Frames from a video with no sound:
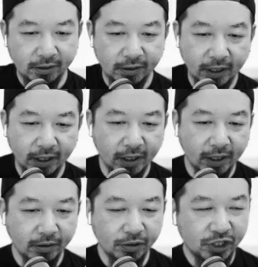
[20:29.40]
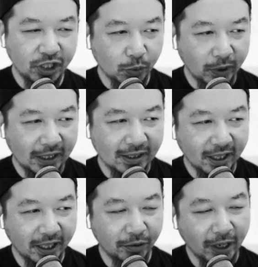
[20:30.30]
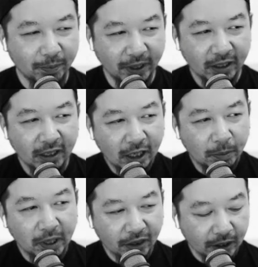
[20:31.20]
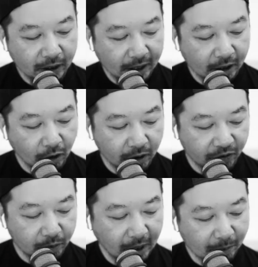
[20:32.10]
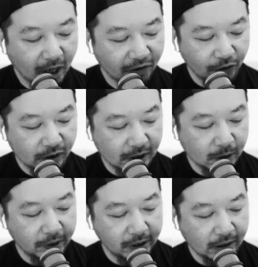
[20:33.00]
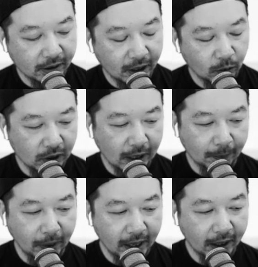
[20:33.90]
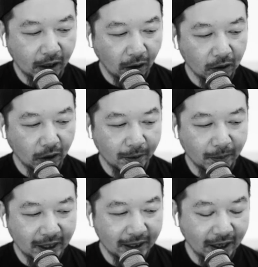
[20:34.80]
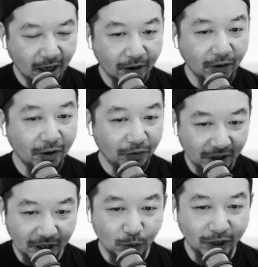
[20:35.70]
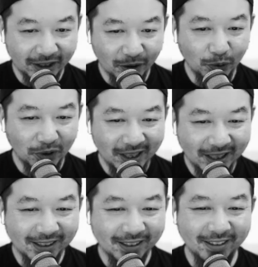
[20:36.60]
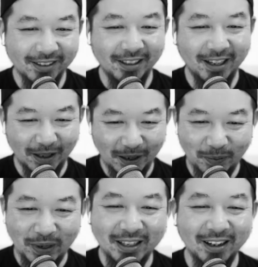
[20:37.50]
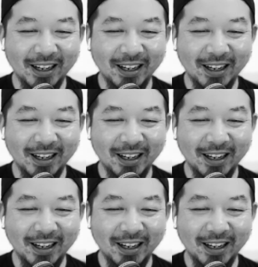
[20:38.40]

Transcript: Yeah. It was just when they started getting around. But I think like a lot of, like my first experience then was like paying a whole lot of money that I fucking worked at Woolies like at midnight, so it was